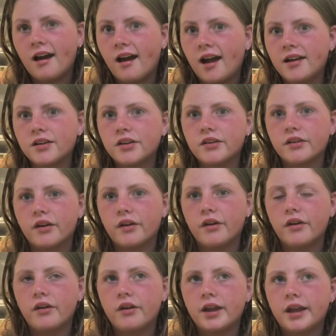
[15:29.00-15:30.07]
I don't
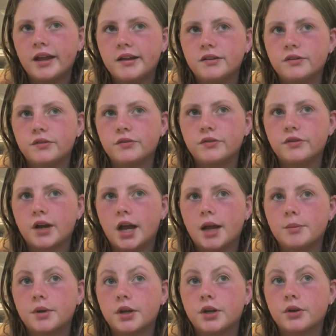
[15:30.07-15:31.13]
know if
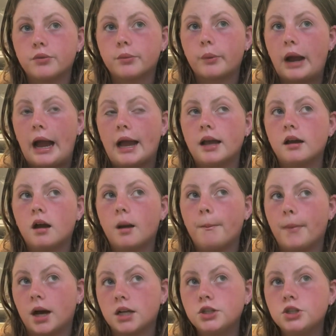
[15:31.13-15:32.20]
I'm gonna write a
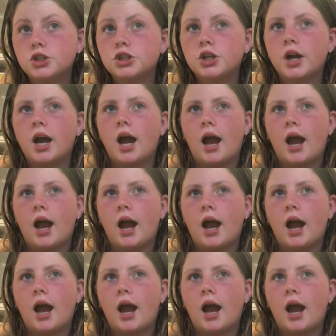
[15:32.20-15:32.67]
bunch.